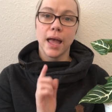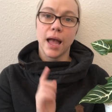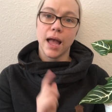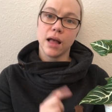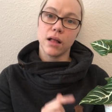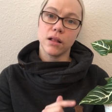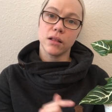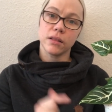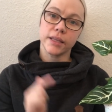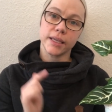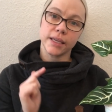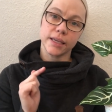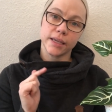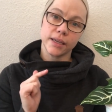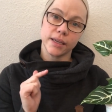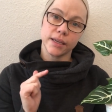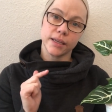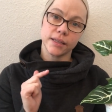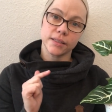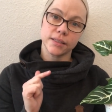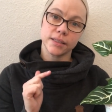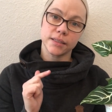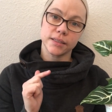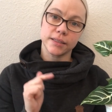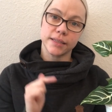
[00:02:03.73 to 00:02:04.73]
I'll link
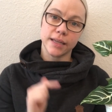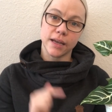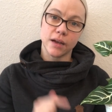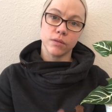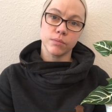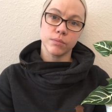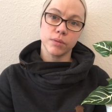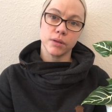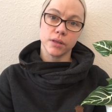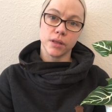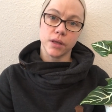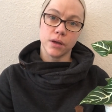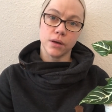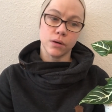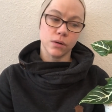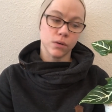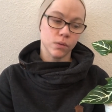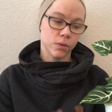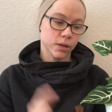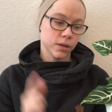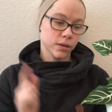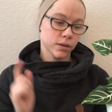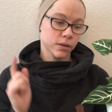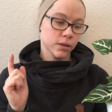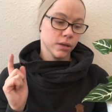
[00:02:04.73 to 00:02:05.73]
it down
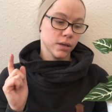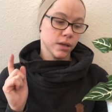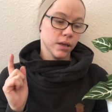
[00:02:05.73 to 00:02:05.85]
below.